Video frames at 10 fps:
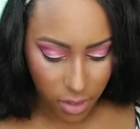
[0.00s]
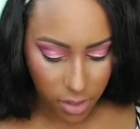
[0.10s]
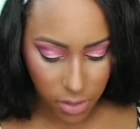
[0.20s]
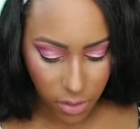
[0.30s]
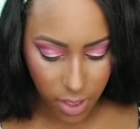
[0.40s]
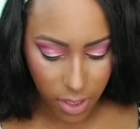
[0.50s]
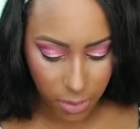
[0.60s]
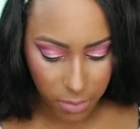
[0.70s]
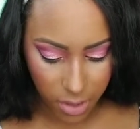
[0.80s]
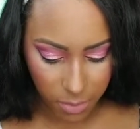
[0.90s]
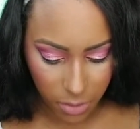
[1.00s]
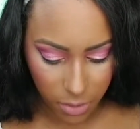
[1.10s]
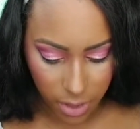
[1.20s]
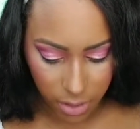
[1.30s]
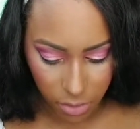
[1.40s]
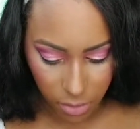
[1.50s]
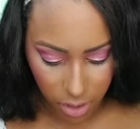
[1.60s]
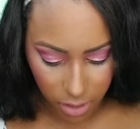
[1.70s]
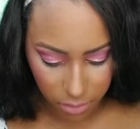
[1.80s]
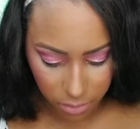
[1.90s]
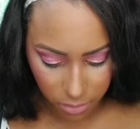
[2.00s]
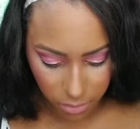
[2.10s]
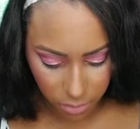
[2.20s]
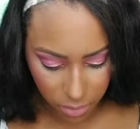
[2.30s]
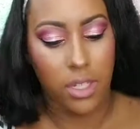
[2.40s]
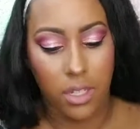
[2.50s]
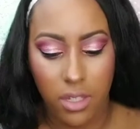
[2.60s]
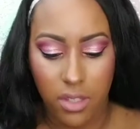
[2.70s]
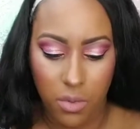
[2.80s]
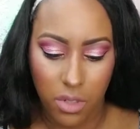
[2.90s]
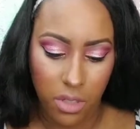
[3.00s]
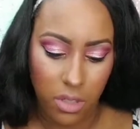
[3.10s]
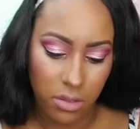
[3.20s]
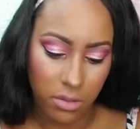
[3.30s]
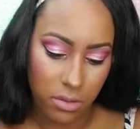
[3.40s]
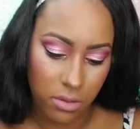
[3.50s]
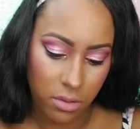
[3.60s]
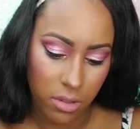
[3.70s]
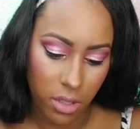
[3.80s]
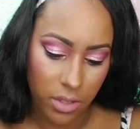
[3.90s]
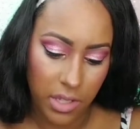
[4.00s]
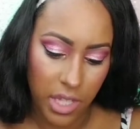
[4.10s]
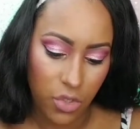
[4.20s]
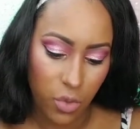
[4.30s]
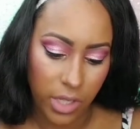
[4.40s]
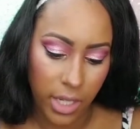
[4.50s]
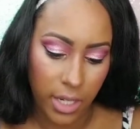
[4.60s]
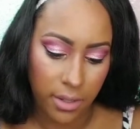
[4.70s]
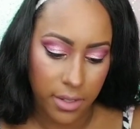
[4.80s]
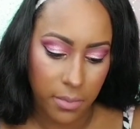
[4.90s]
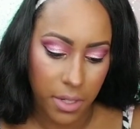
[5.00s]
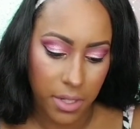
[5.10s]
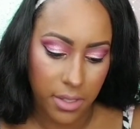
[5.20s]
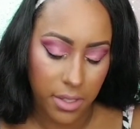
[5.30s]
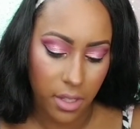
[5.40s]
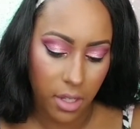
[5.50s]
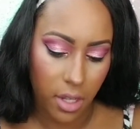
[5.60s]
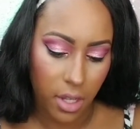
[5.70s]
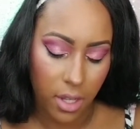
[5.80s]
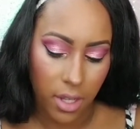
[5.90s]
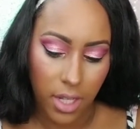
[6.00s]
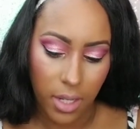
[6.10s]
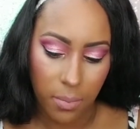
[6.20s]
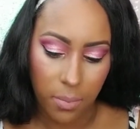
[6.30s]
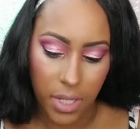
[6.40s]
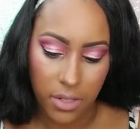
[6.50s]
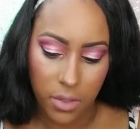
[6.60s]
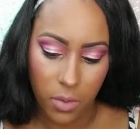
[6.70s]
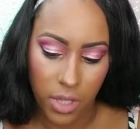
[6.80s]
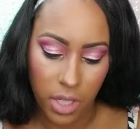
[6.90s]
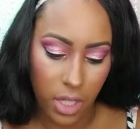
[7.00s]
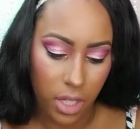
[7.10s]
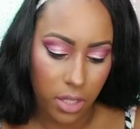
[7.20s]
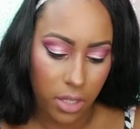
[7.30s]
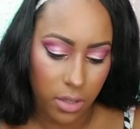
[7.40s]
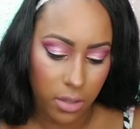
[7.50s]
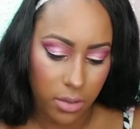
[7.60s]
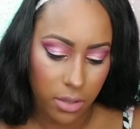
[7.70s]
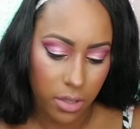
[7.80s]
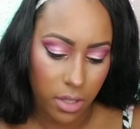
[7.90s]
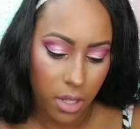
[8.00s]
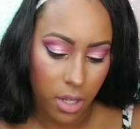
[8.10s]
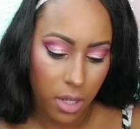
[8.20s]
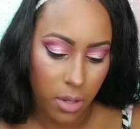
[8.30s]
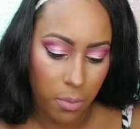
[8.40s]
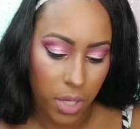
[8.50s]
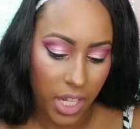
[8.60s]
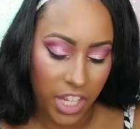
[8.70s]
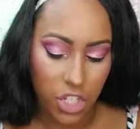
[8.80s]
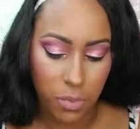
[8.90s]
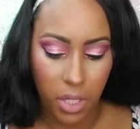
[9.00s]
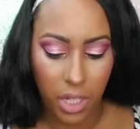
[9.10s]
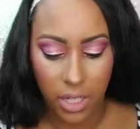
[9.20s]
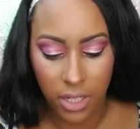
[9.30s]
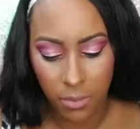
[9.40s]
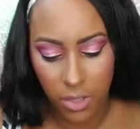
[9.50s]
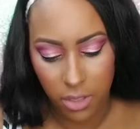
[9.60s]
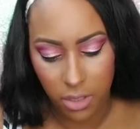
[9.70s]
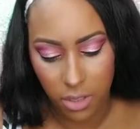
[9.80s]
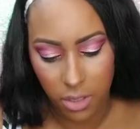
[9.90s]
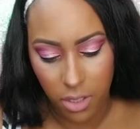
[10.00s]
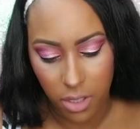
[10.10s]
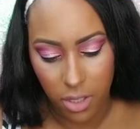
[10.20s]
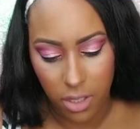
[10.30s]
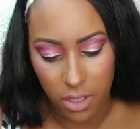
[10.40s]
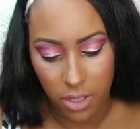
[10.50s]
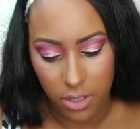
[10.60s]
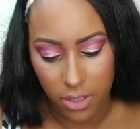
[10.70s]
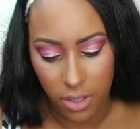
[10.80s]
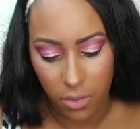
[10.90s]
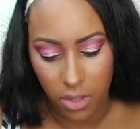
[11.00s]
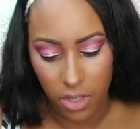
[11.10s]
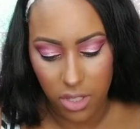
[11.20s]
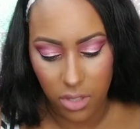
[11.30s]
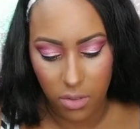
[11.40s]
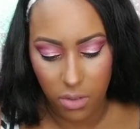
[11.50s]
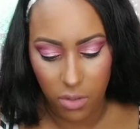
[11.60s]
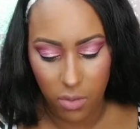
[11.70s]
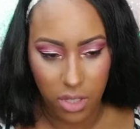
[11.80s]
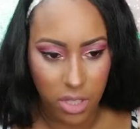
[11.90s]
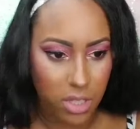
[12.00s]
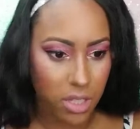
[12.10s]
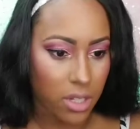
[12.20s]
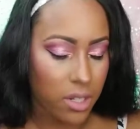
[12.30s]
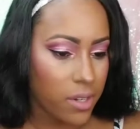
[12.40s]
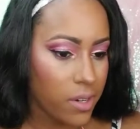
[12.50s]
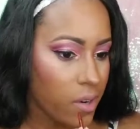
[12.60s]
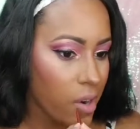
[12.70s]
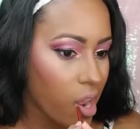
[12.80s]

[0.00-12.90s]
So yeah, let me go ahead and do that. See this one? This is a Jordana Cosmetics lip pencil in the color Plush Plum. Let's see, would this go good with this color?